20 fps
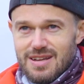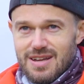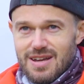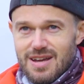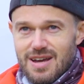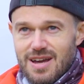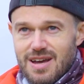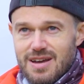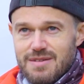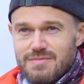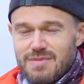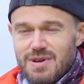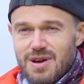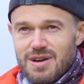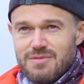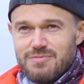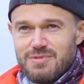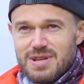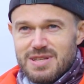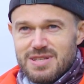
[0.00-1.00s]

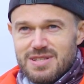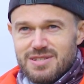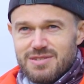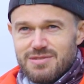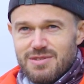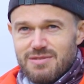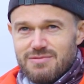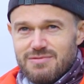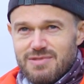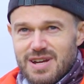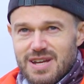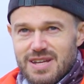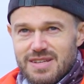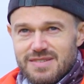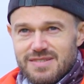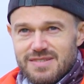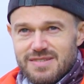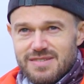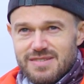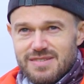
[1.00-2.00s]
I went to a
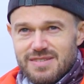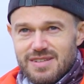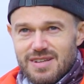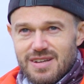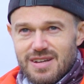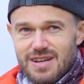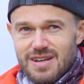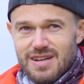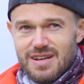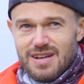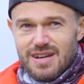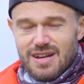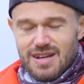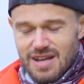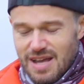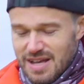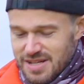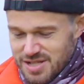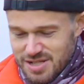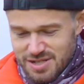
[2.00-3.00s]
race. I
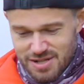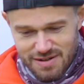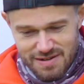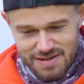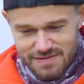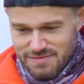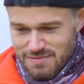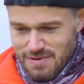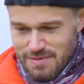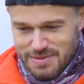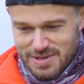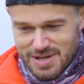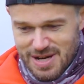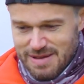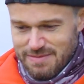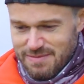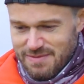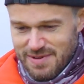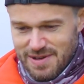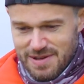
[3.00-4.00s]
actually can't even remember the
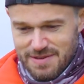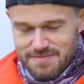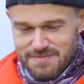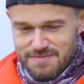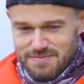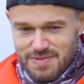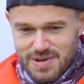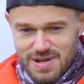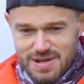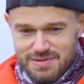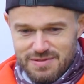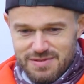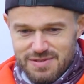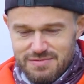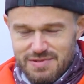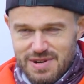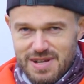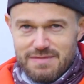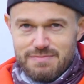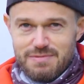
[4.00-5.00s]
name of it, but it was a
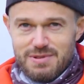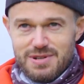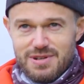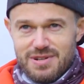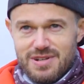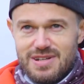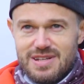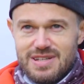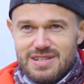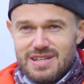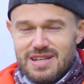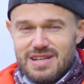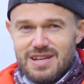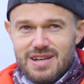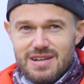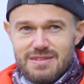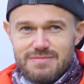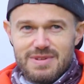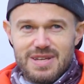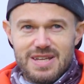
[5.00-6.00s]
race put on
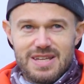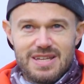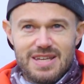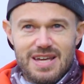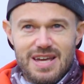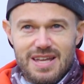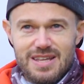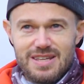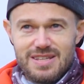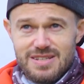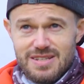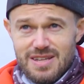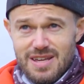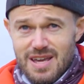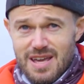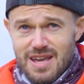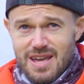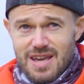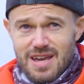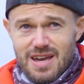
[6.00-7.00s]
in Kent,
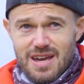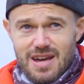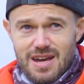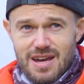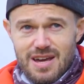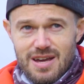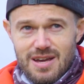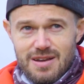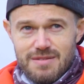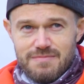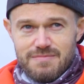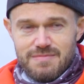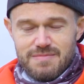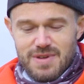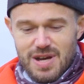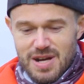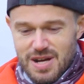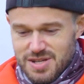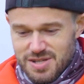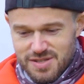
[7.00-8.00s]
and
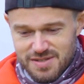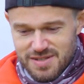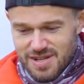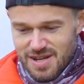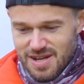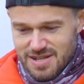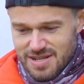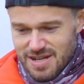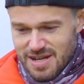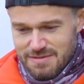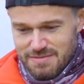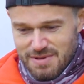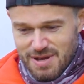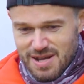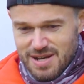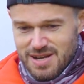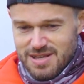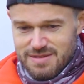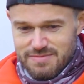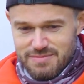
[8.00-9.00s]
I just turned up
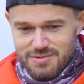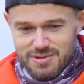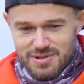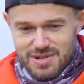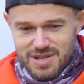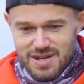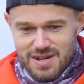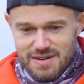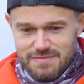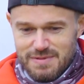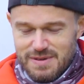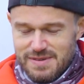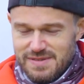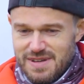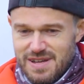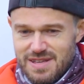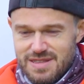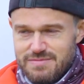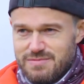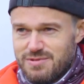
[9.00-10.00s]
early in the morning,
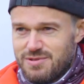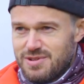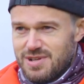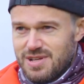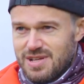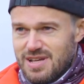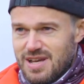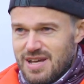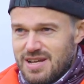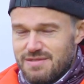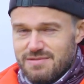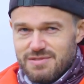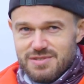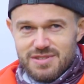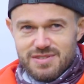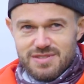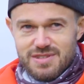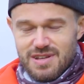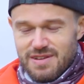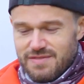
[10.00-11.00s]
8:30 in the morning, and it was
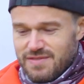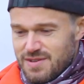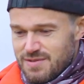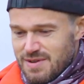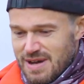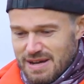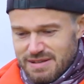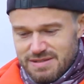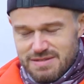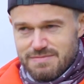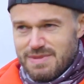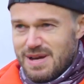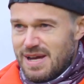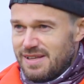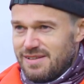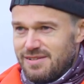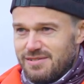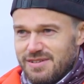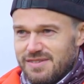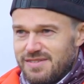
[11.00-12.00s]
just a few out and
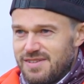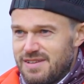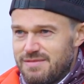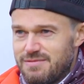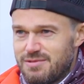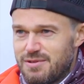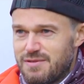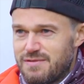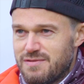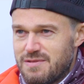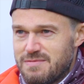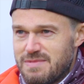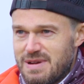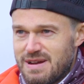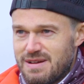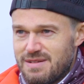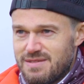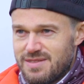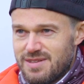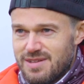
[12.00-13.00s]
backs on a seawall for a
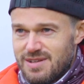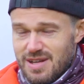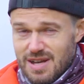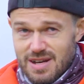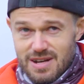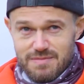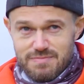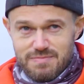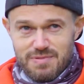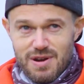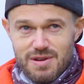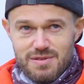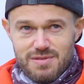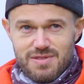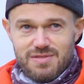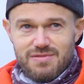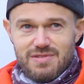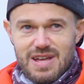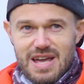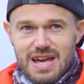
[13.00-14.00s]
marathon, and I broke
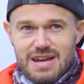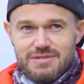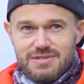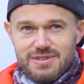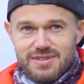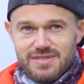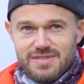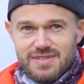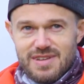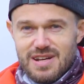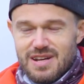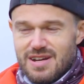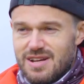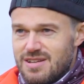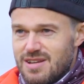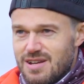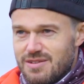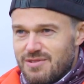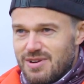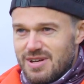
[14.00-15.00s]
3 hours, and I
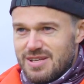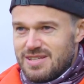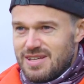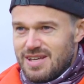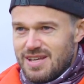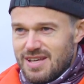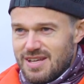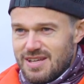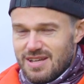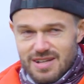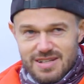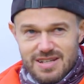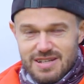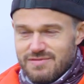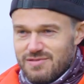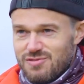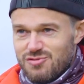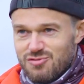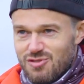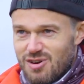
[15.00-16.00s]
had no idea. I didn't
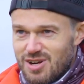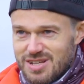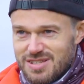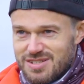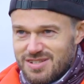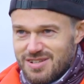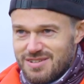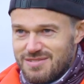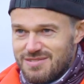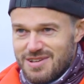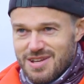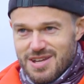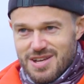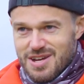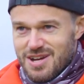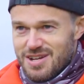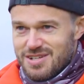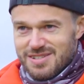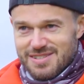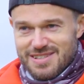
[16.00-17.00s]
even try to.
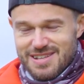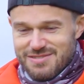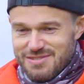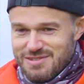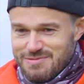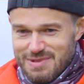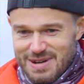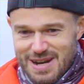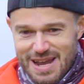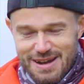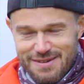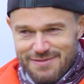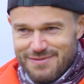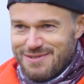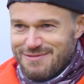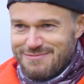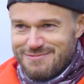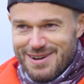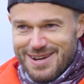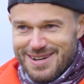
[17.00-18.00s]
I just literally went out
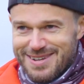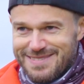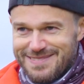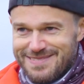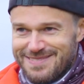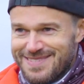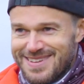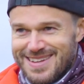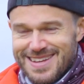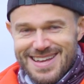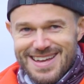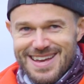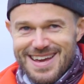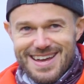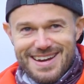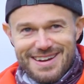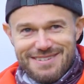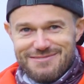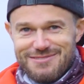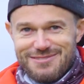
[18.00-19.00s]
for a run.
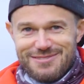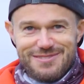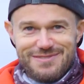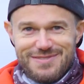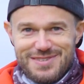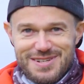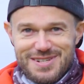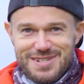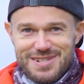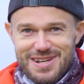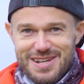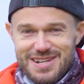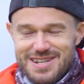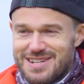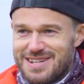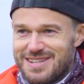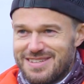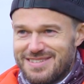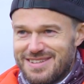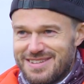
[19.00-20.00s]
And I crossed the finish line,
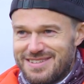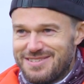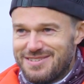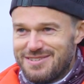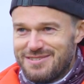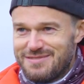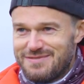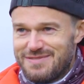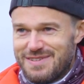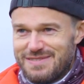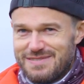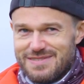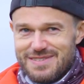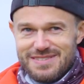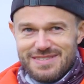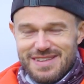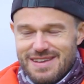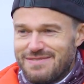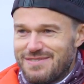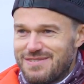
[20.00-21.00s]
and it said
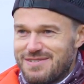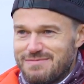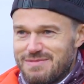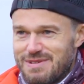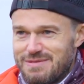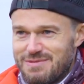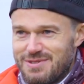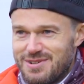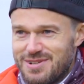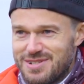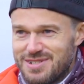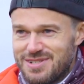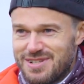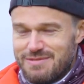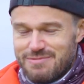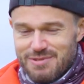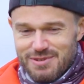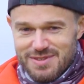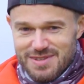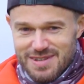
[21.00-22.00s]
2:57 on my watch.
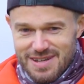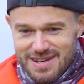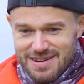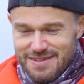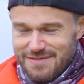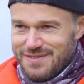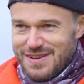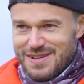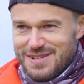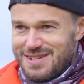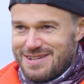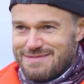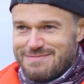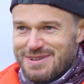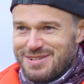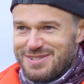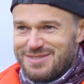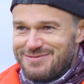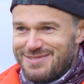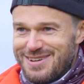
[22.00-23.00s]
It wasn't an officially
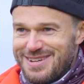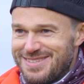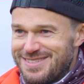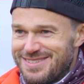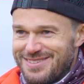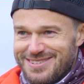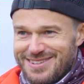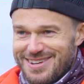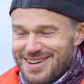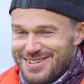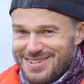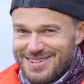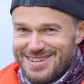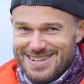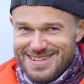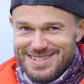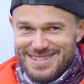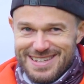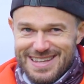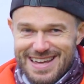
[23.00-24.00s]
measured race, so I couldn't
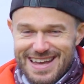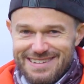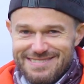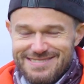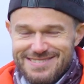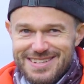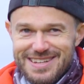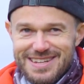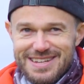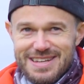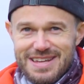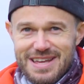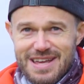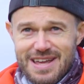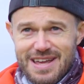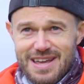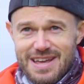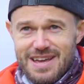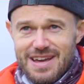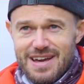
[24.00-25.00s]
actually count it.
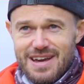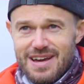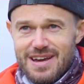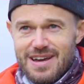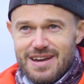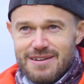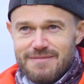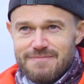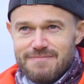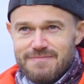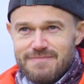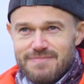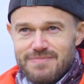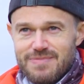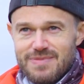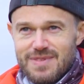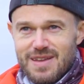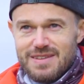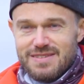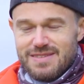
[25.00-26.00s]
Sure. And
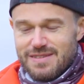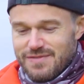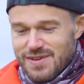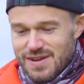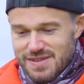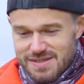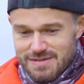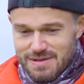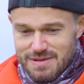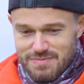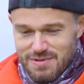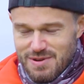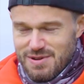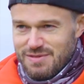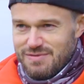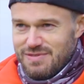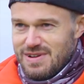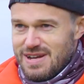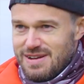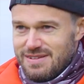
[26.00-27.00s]
so the first time I
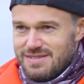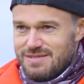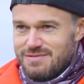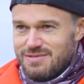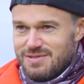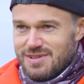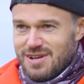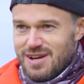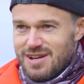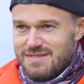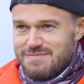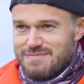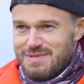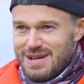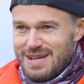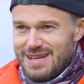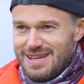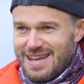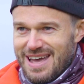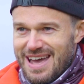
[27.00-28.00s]
broke 3 hours, it was kind of
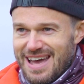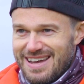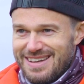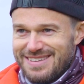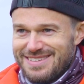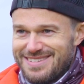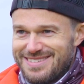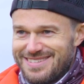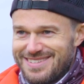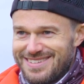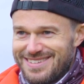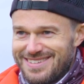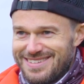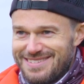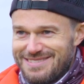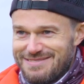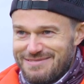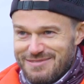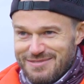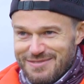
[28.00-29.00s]
by accident.
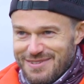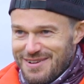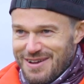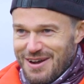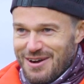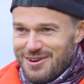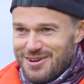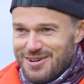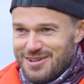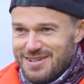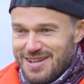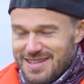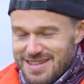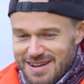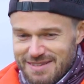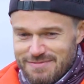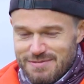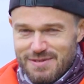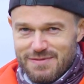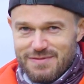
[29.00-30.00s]
It was very odd. And
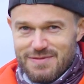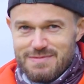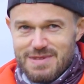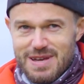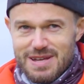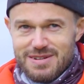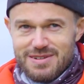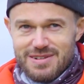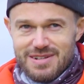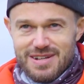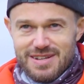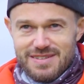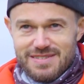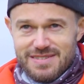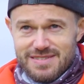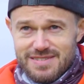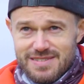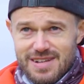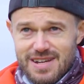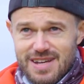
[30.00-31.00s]
I suppose from then on, I was
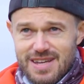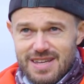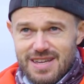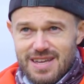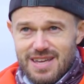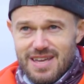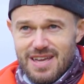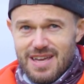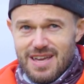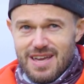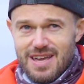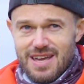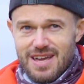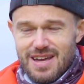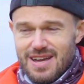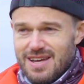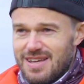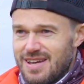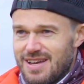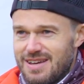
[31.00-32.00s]
just like,
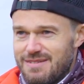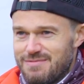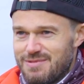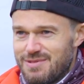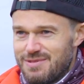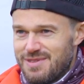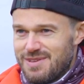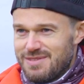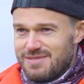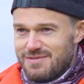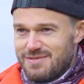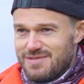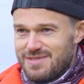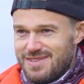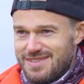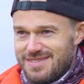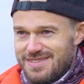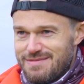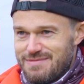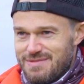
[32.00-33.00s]
okay, well, there's
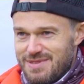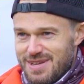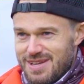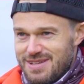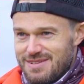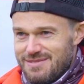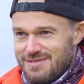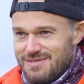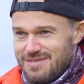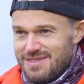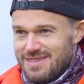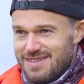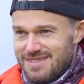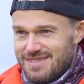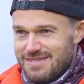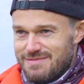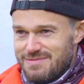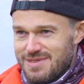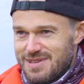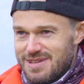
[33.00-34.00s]
obviously something in all of it.
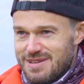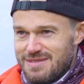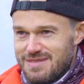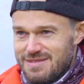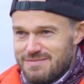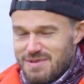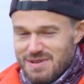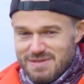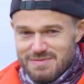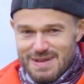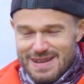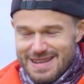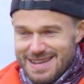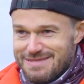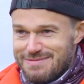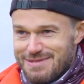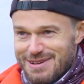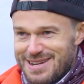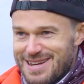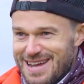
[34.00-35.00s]
There must be a
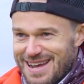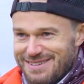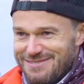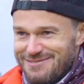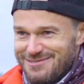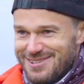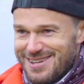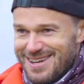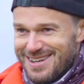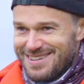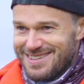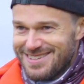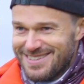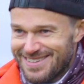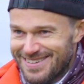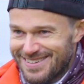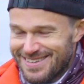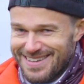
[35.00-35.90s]
little bit of natural talent.